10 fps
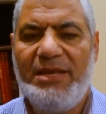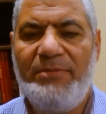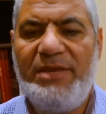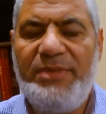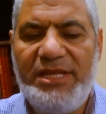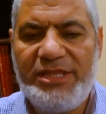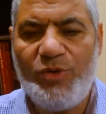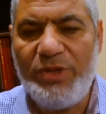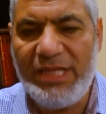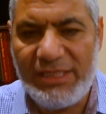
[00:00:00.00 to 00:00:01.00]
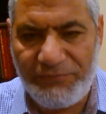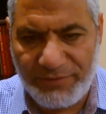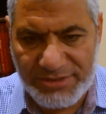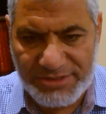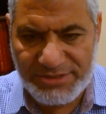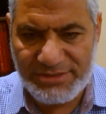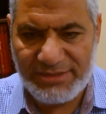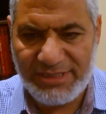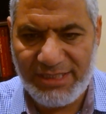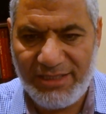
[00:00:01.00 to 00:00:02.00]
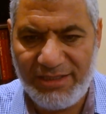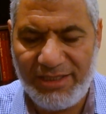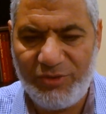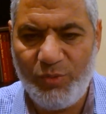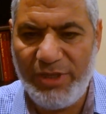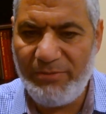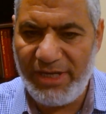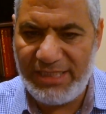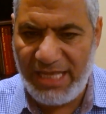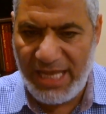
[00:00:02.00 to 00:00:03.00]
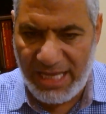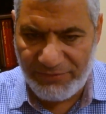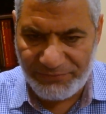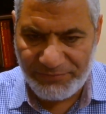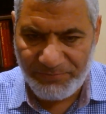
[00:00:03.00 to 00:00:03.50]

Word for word: Maybe the only difference that we might have